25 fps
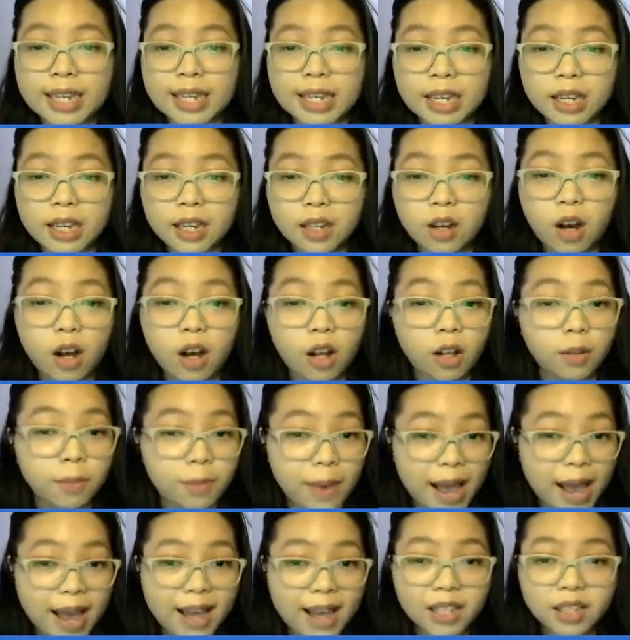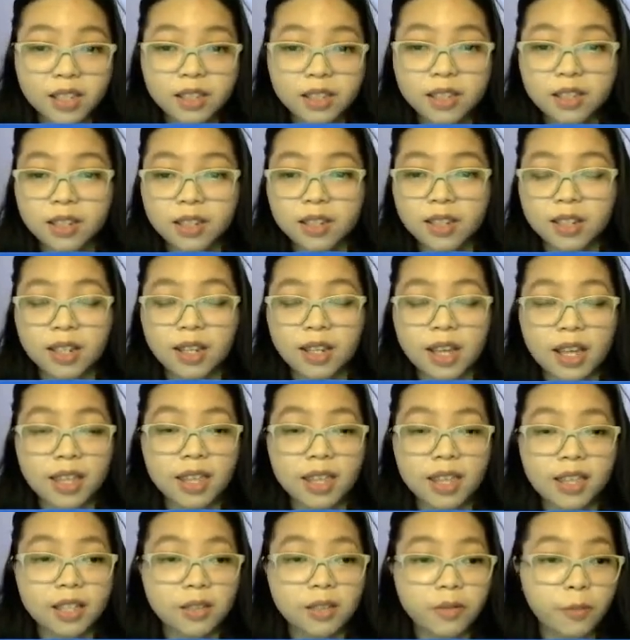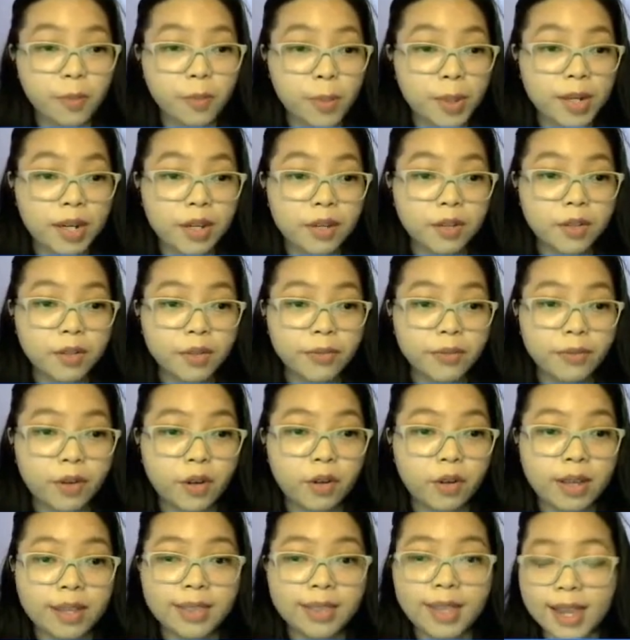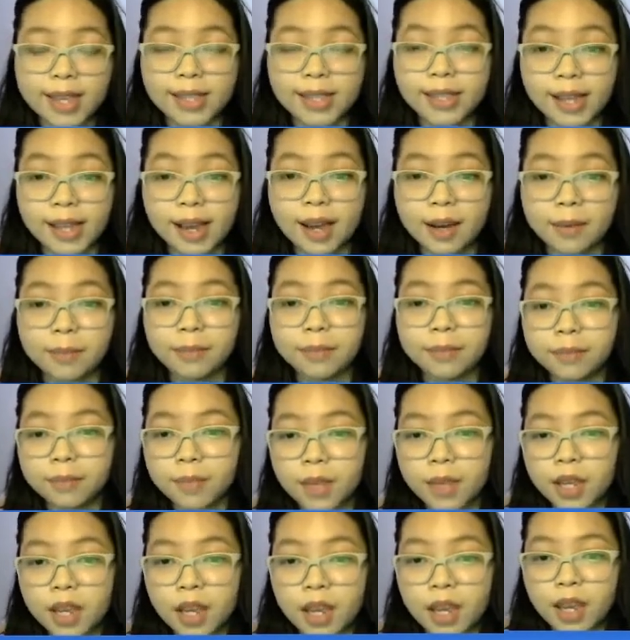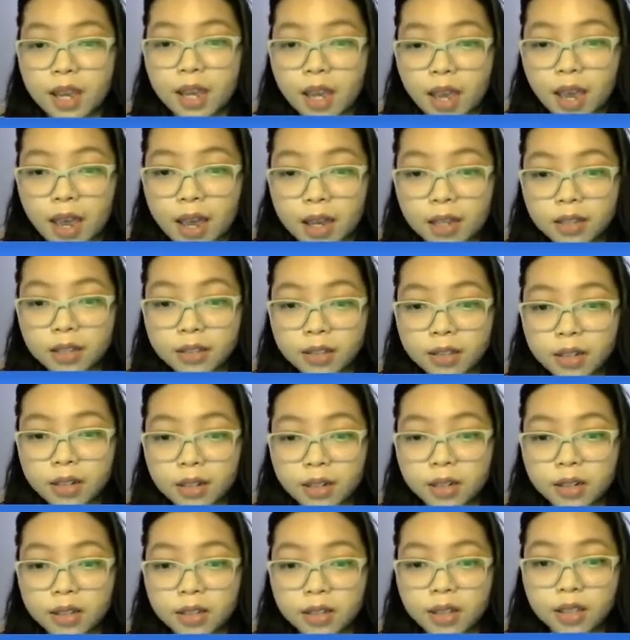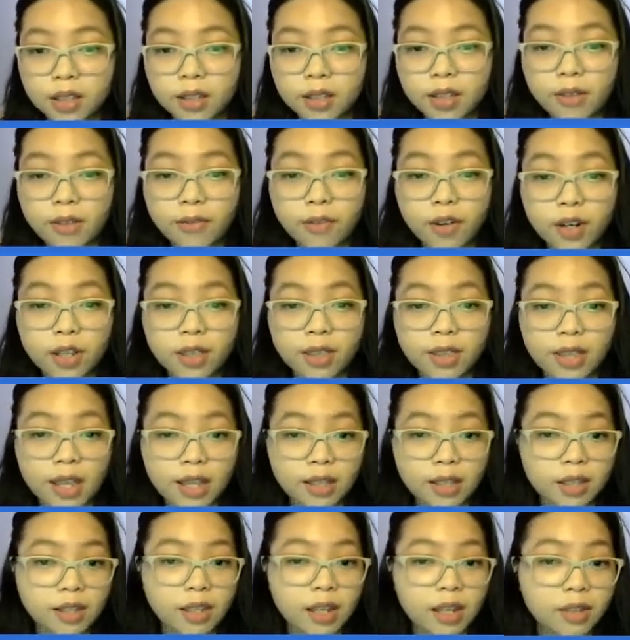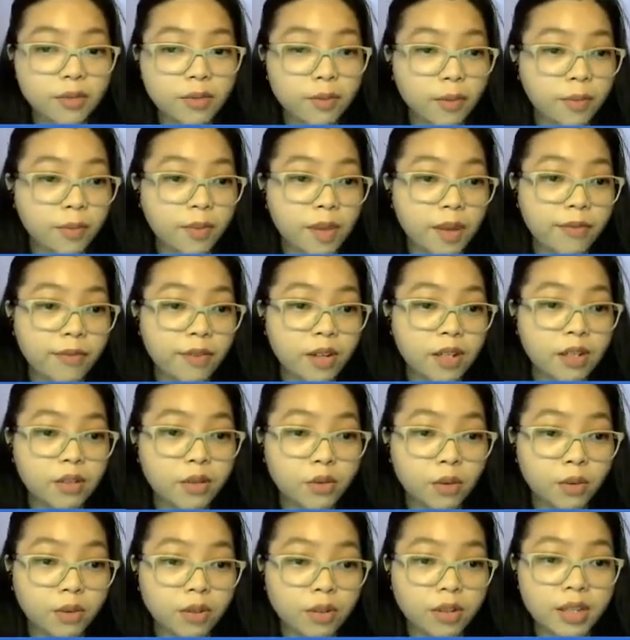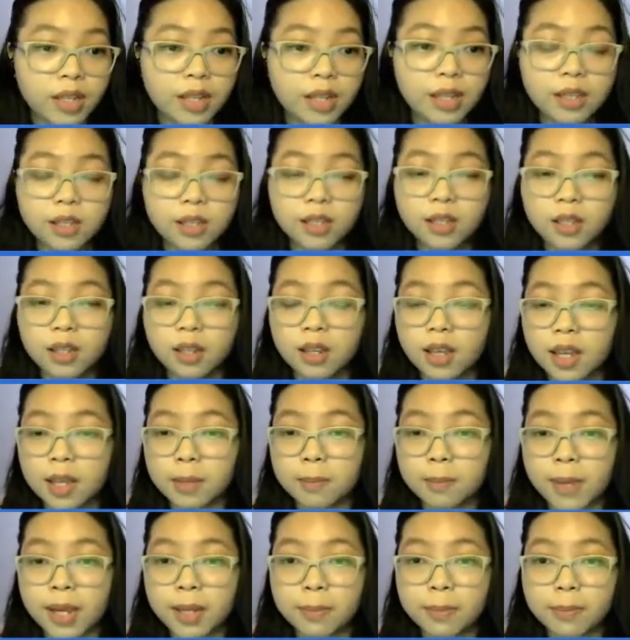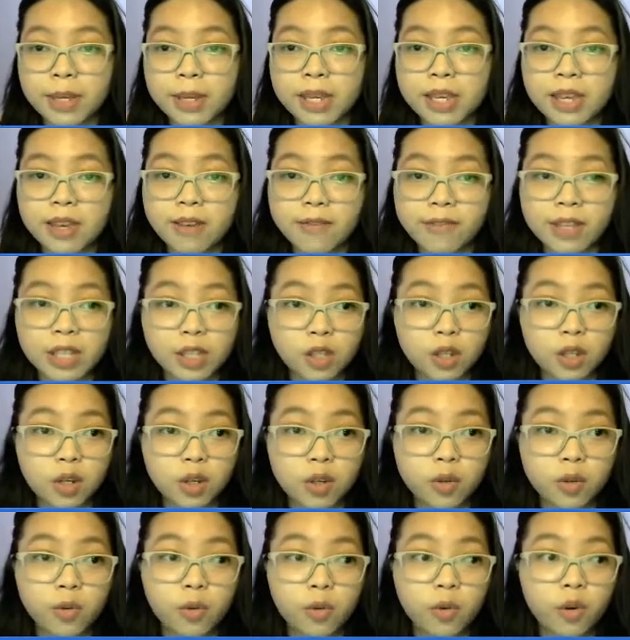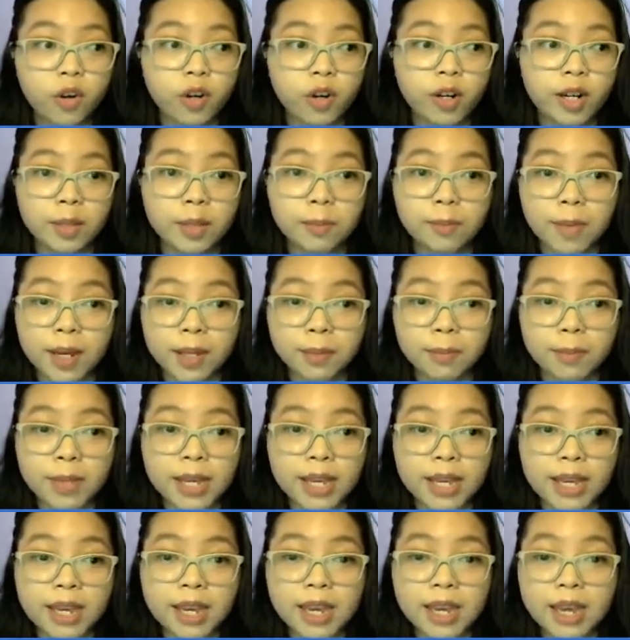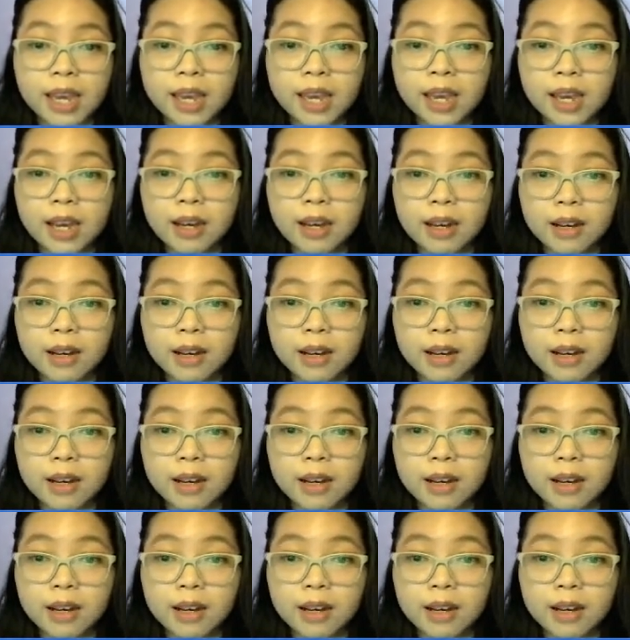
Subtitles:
the callbacks. I think that's pretty useful in the exam, and the different data sets from different sources. It might be given to you, or it might be